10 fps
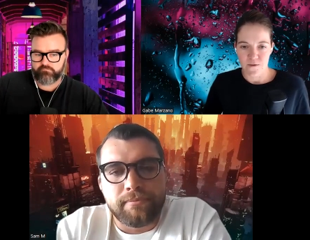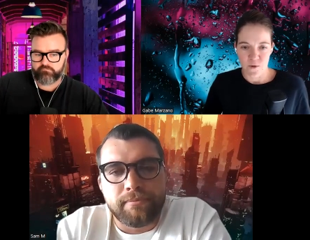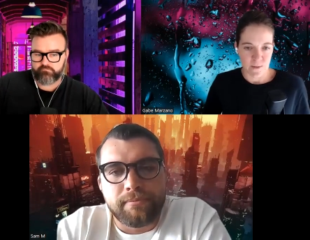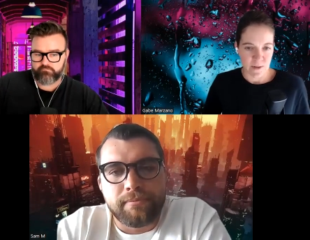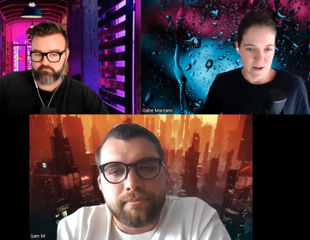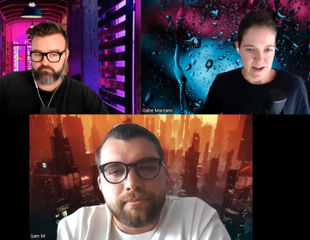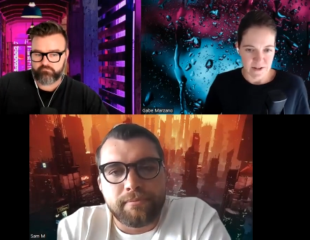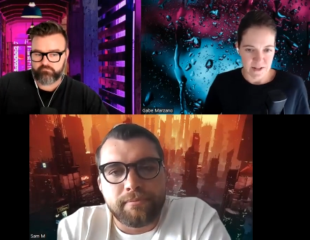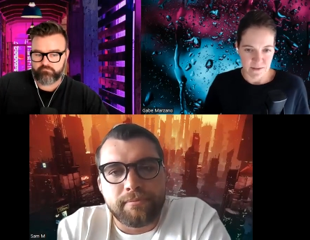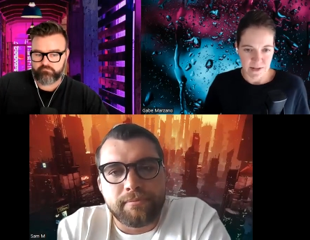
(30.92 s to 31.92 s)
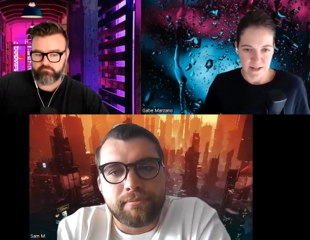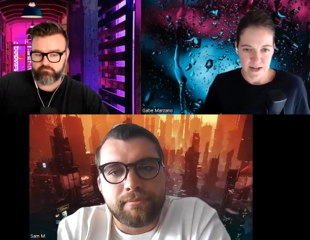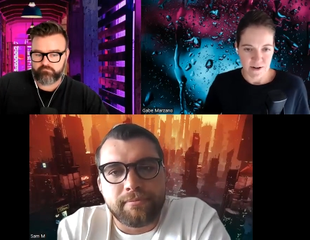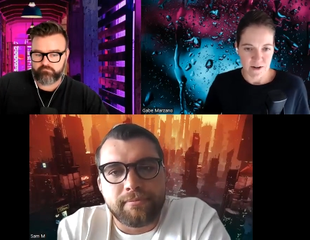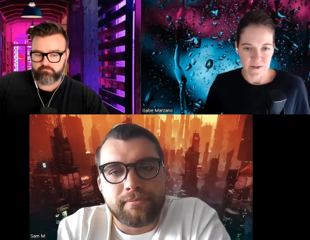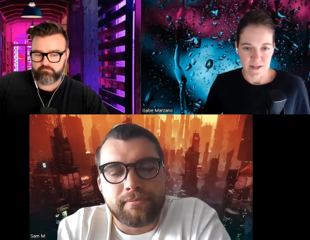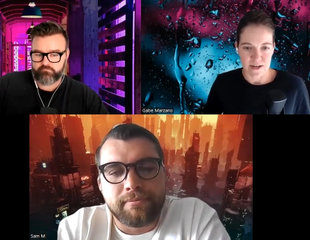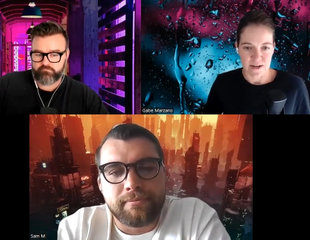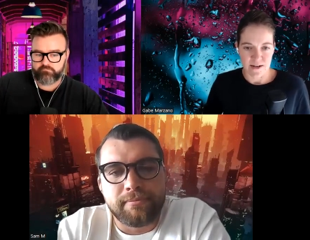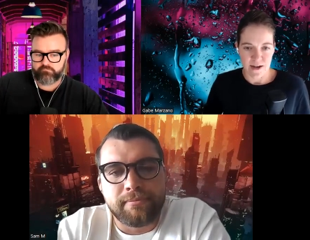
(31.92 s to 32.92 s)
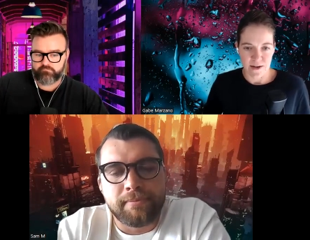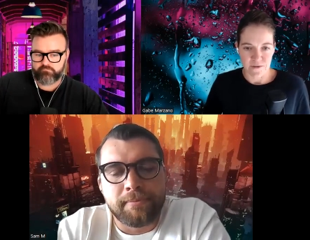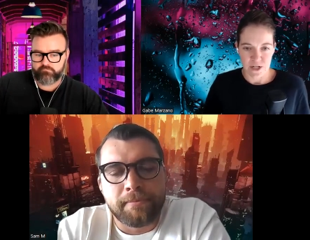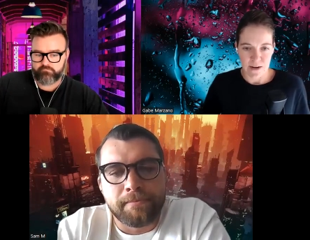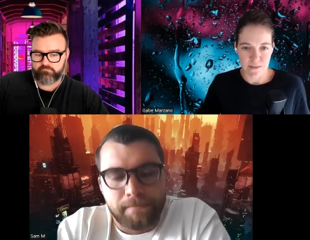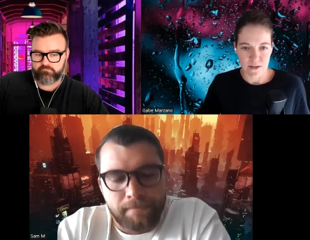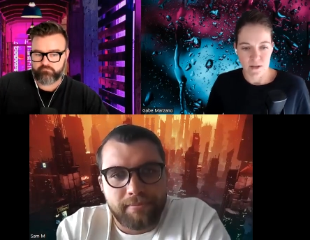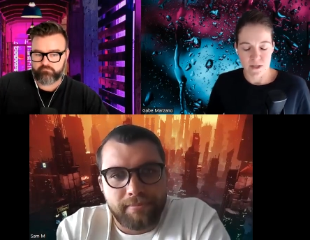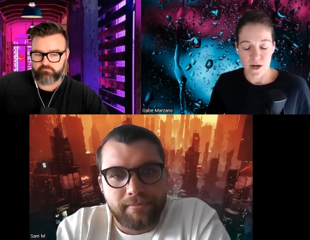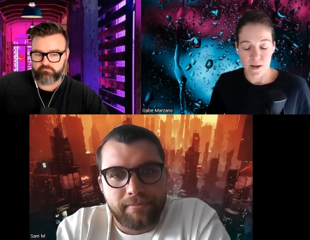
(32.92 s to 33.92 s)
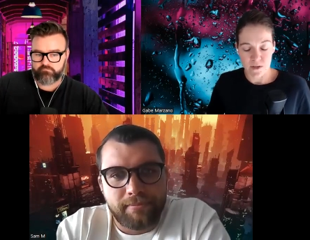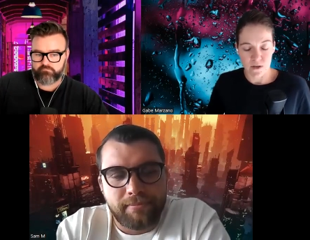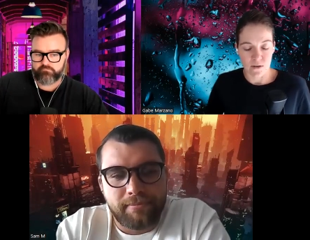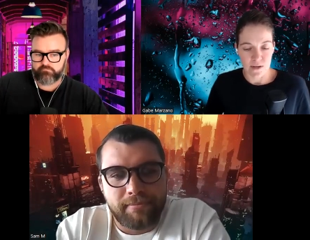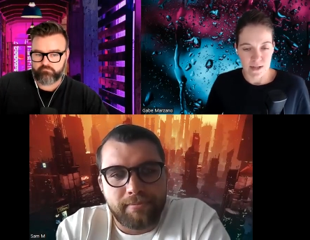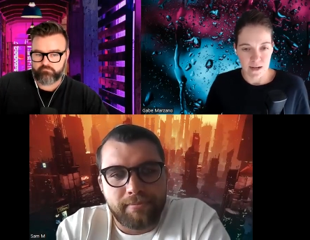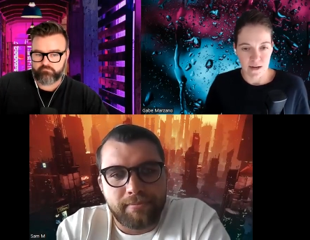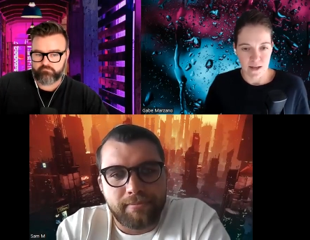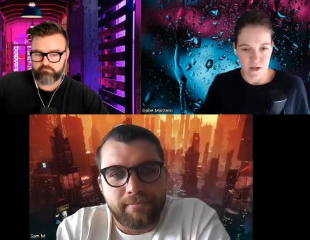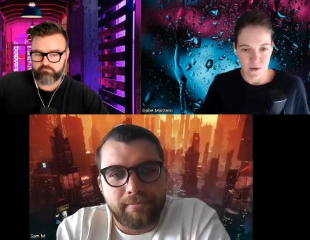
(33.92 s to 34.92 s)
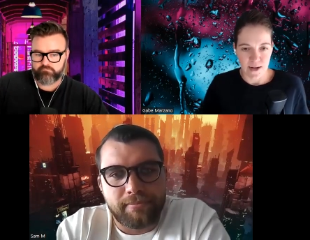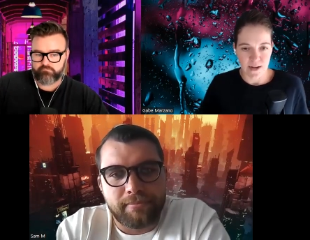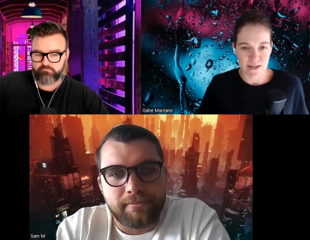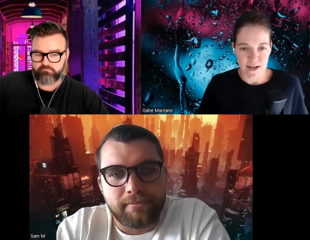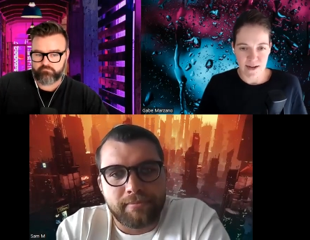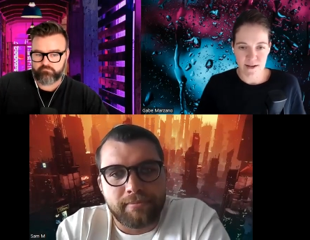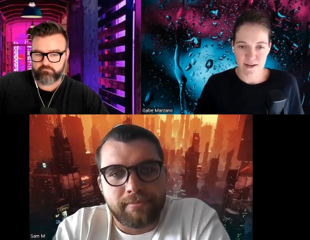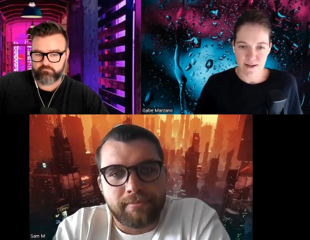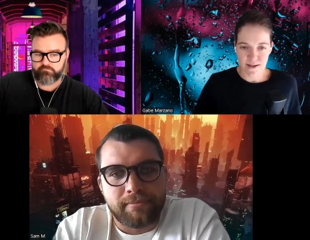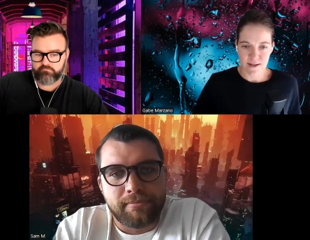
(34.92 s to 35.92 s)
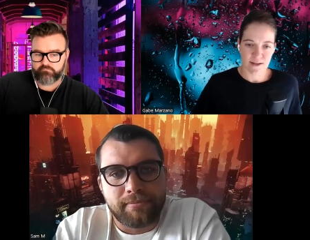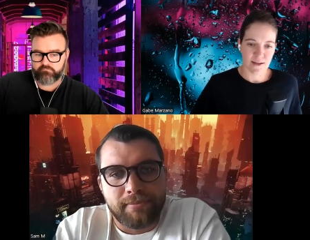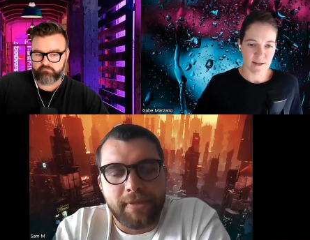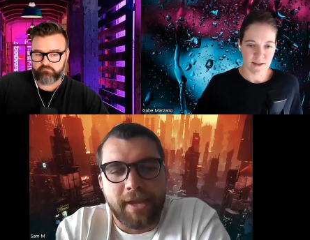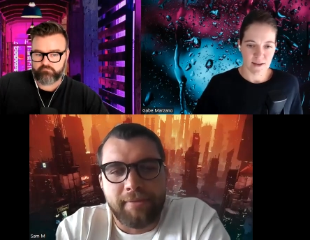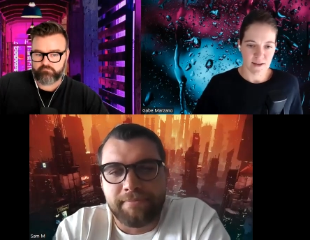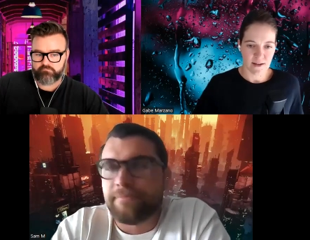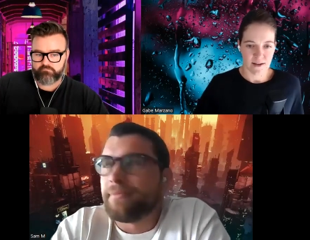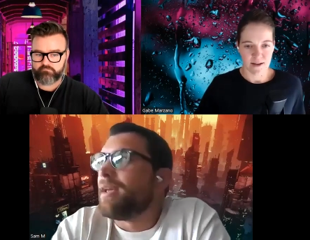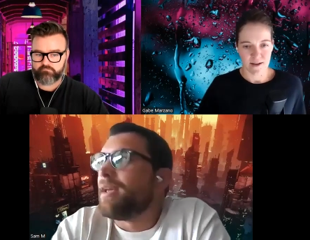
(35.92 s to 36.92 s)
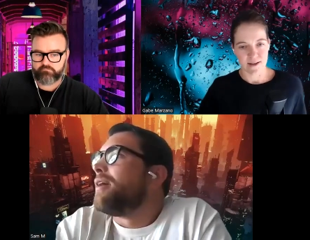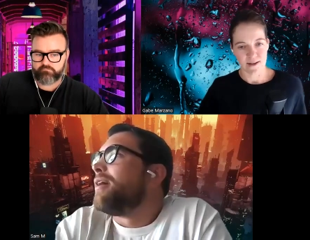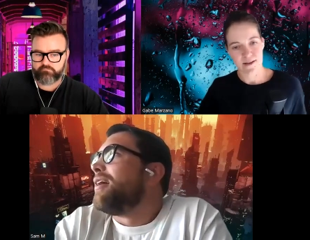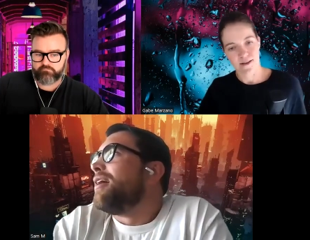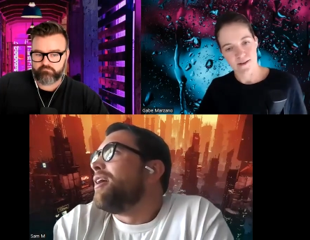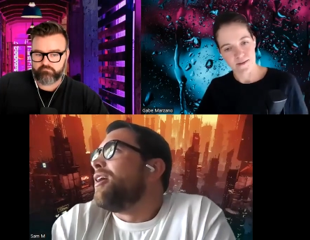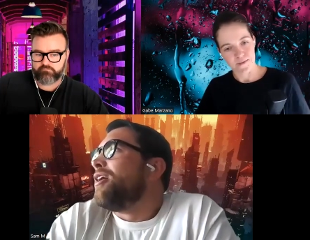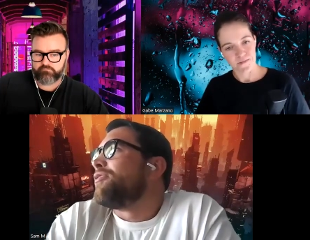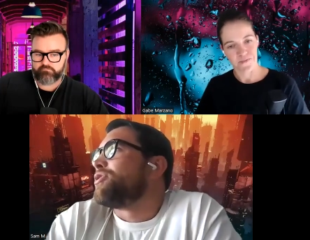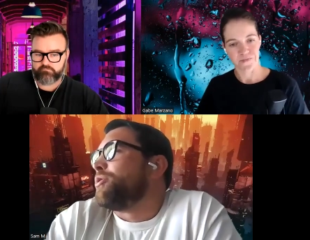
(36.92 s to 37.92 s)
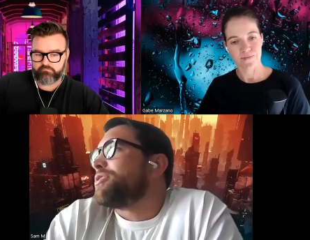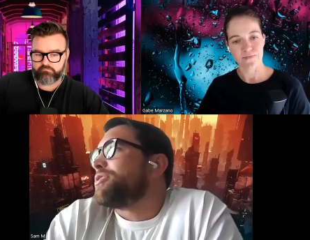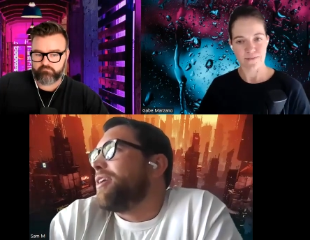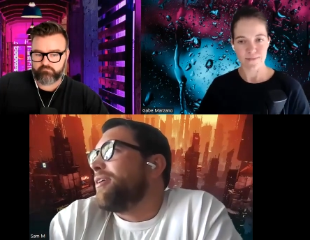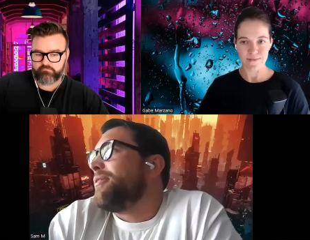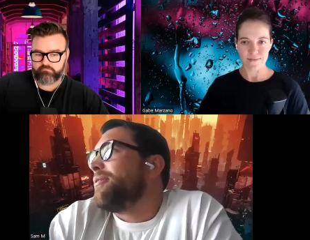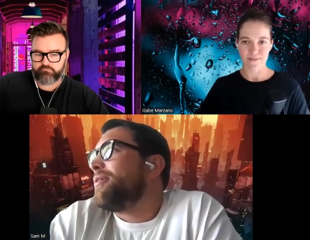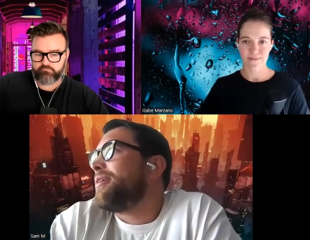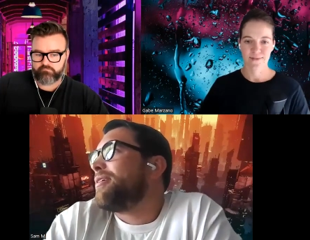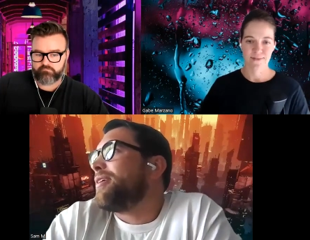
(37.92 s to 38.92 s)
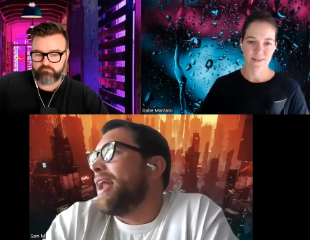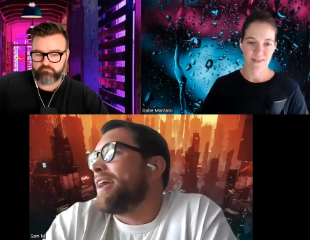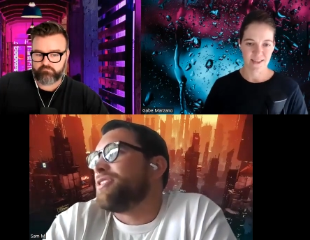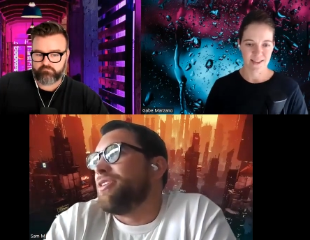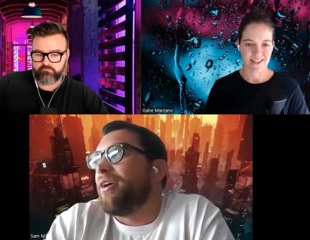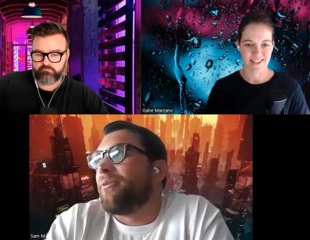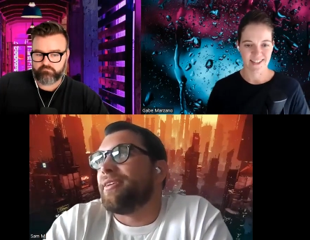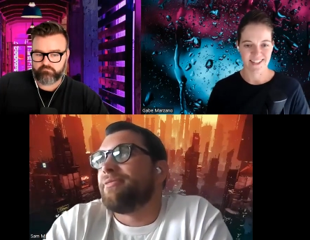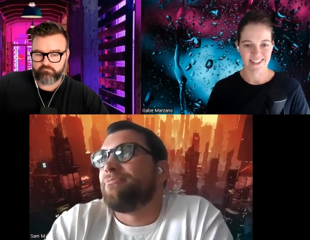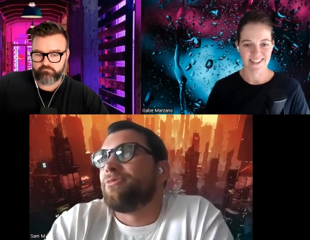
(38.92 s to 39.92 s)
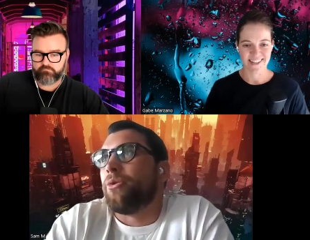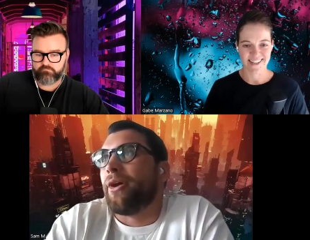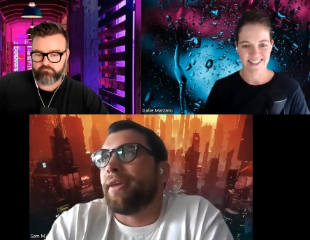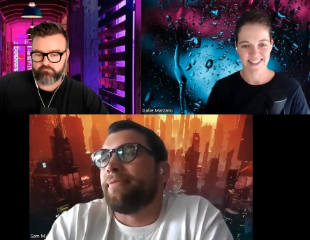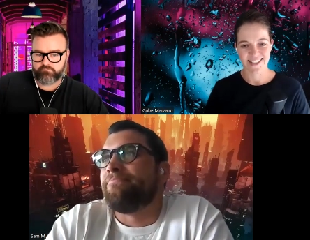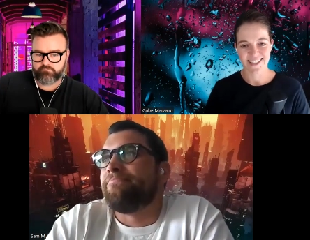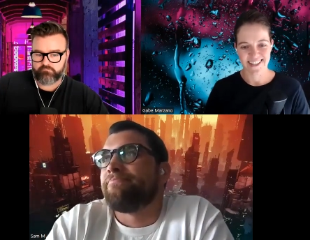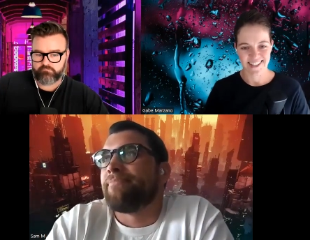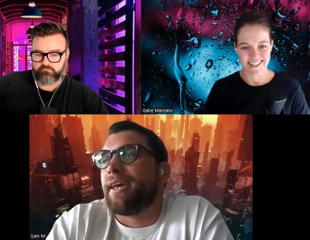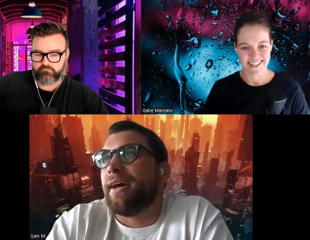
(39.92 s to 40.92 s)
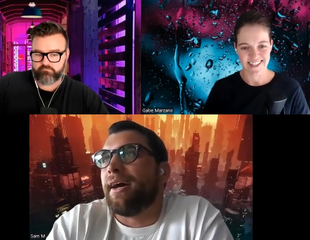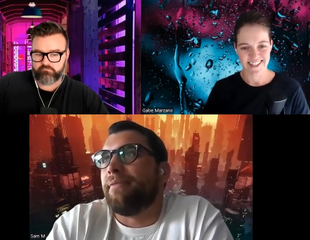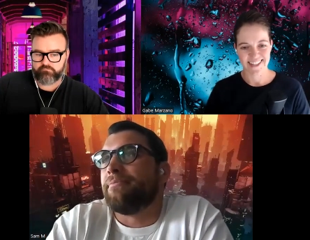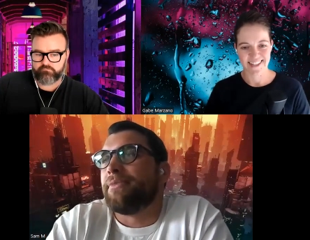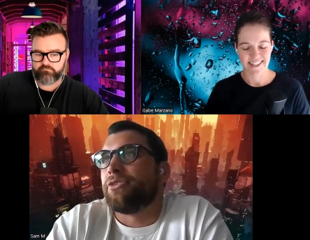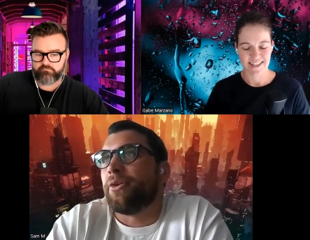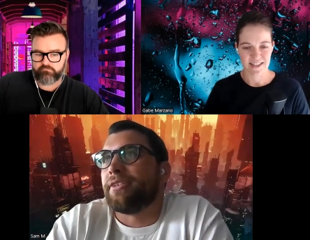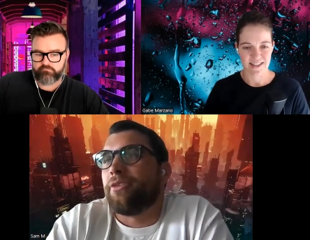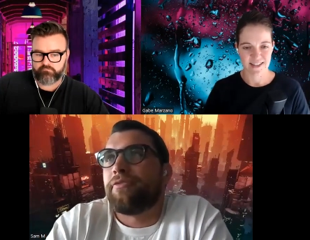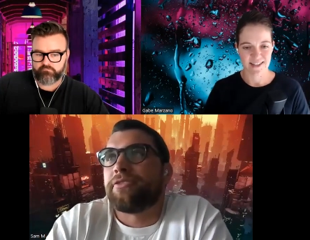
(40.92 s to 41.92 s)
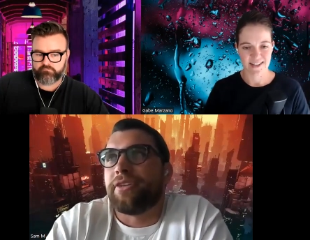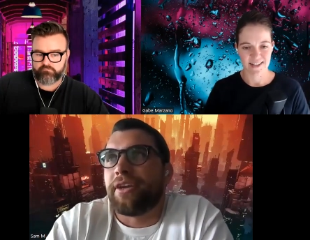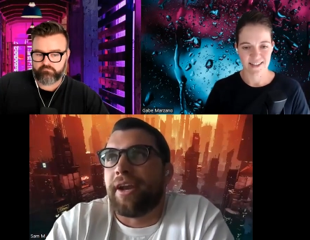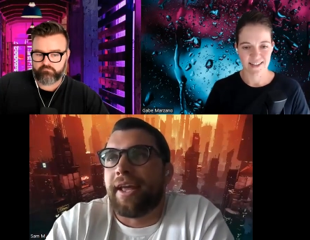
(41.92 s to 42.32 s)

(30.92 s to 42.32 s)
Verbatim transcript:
Speaker 1: in your former life as a military officer have shaped the cybersecurity leader that you are today?
Speaker 2: Yeah. Sure. So, and as you know, we joined um, you join an officer,